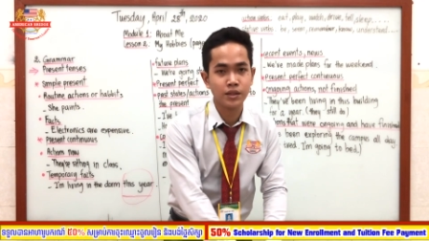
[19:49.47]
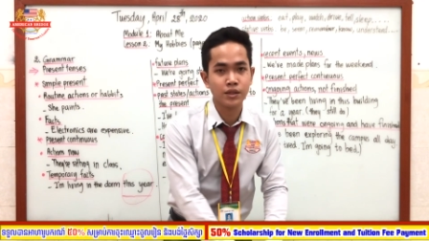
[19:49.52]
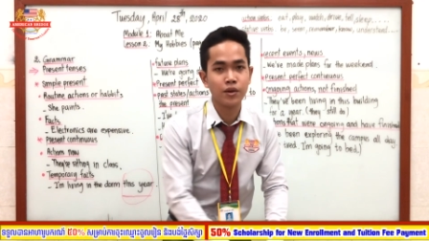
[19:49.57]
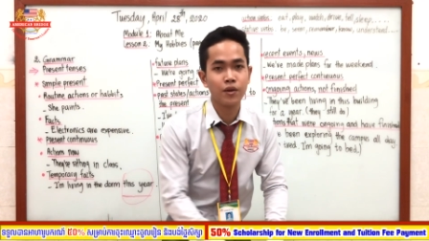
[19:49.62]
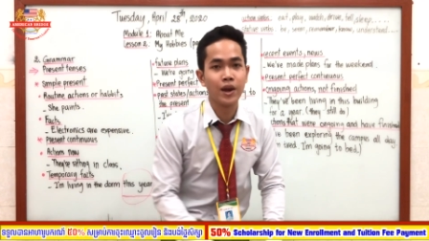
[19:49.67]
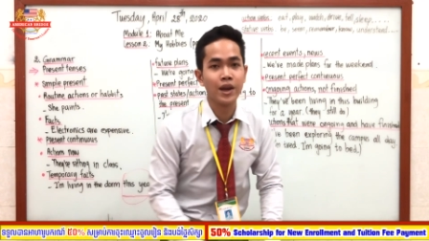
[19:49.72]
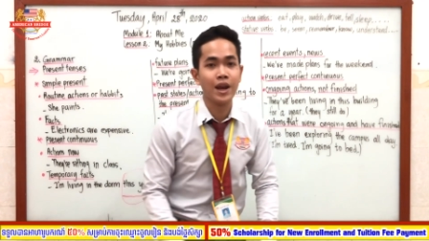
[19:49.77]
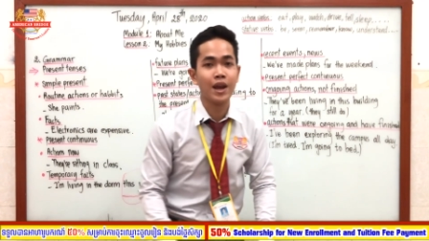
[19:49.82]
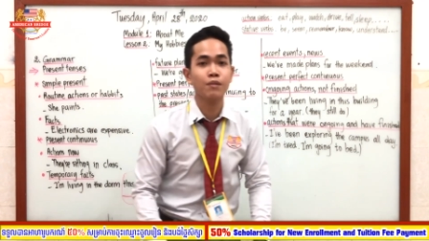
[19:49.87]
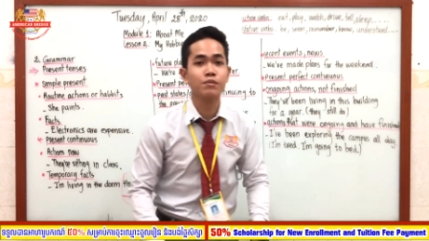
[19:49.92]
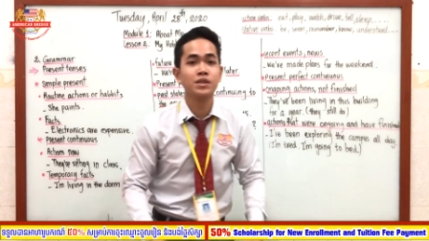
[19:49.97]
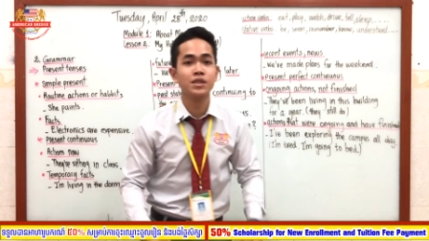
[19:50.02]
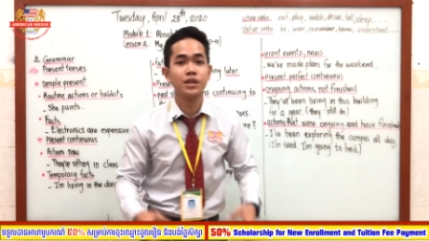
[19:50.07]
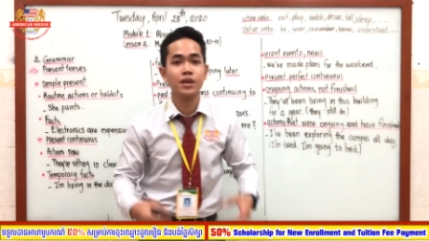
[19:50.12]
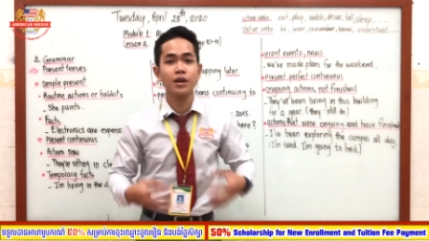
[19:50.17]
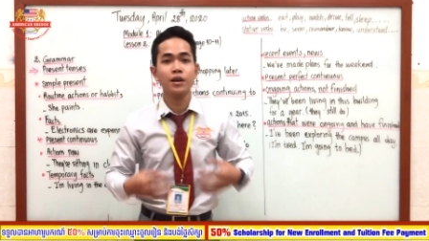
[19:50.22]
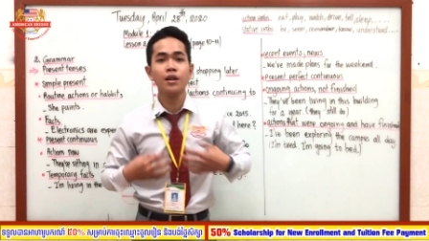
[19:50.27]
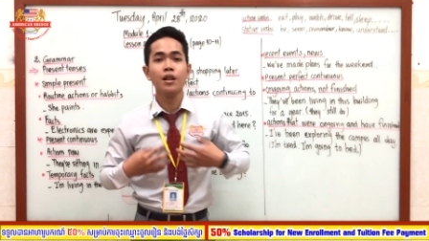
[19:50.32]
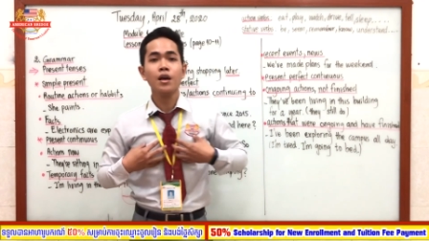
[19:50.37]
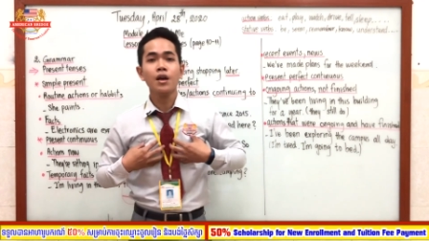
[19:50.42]
So I am
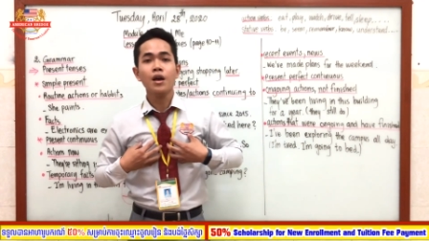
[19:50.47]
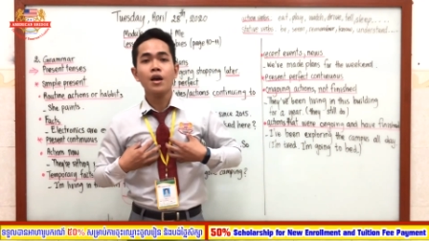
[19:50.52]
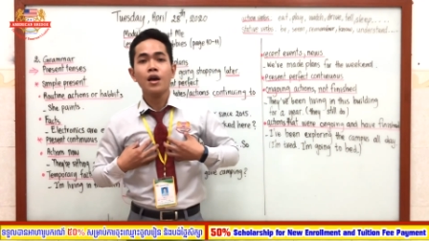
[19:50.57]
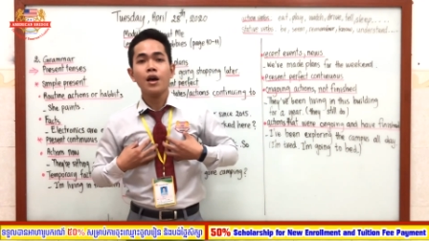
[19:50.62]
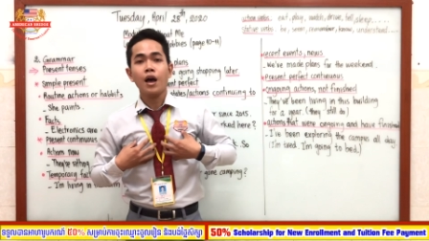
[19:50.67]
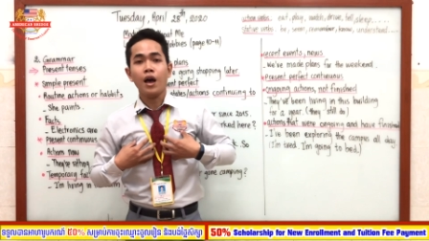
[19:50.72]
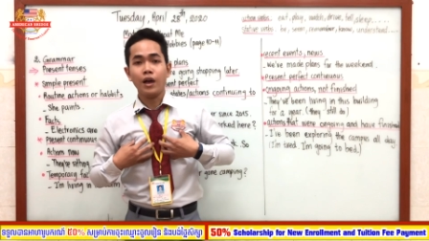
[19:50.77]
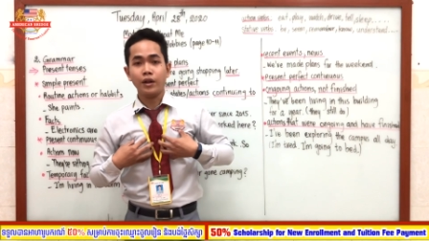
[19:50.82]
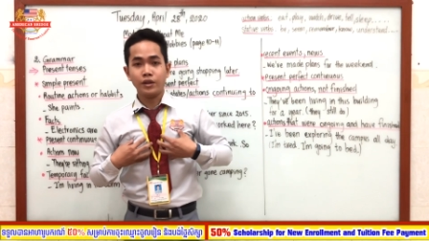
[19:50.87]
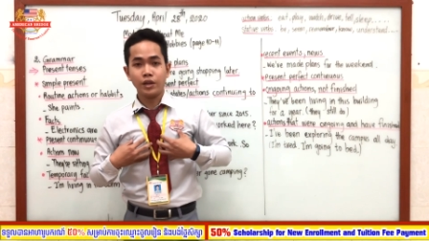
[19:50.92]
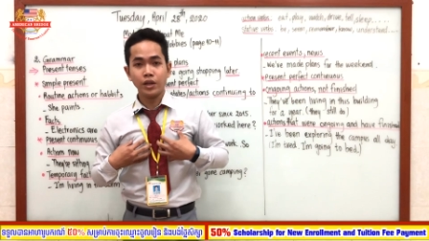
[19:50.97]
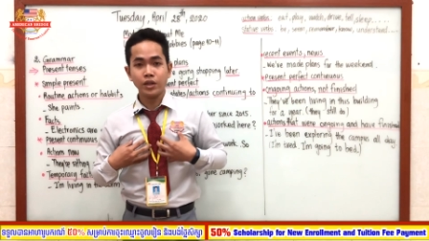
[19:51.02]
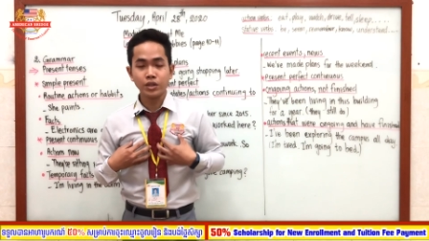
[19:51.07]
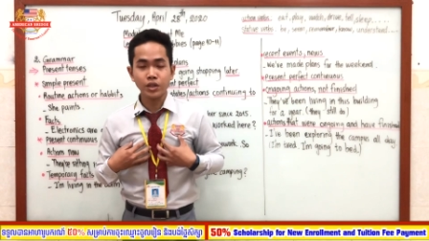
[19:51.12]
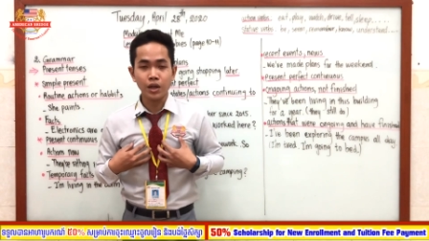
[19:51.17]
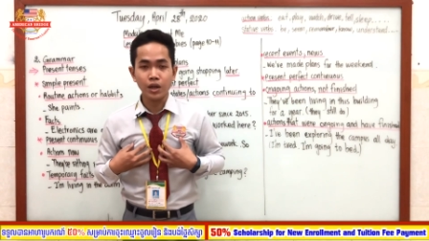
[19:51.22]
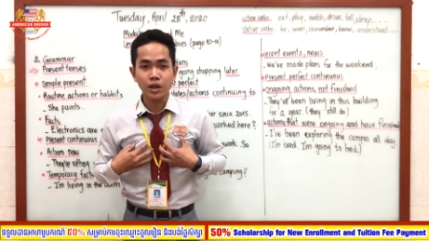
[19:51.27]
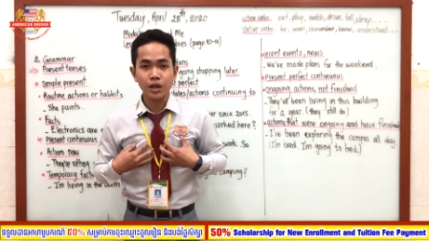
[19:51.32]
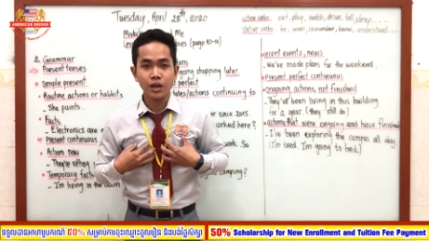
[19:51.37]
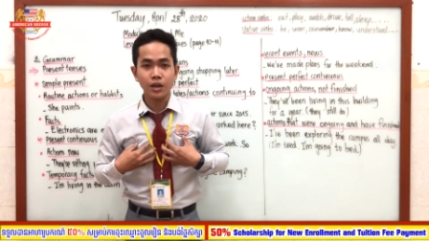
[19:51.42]
still a
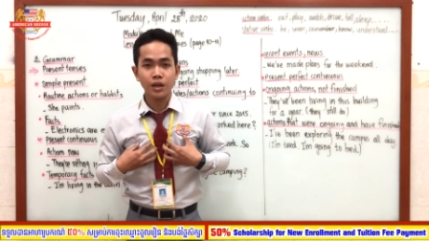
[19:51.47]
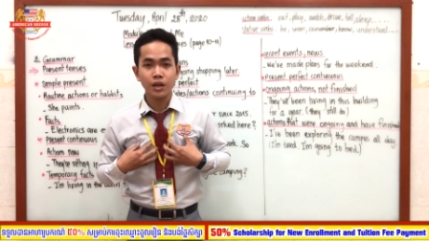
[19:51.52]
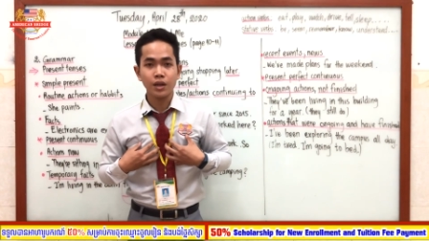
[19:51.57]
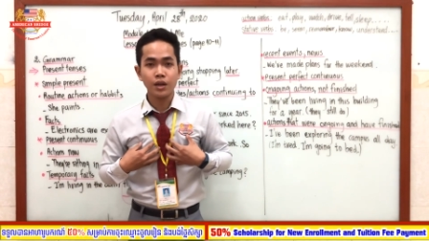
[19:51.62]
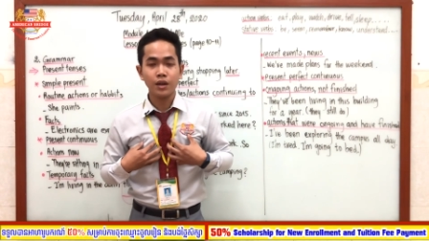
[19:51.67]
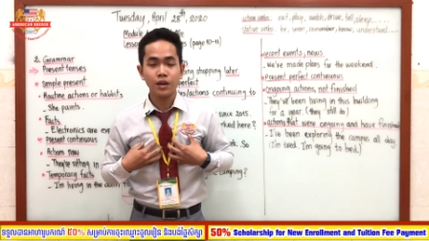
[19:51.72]
teacher.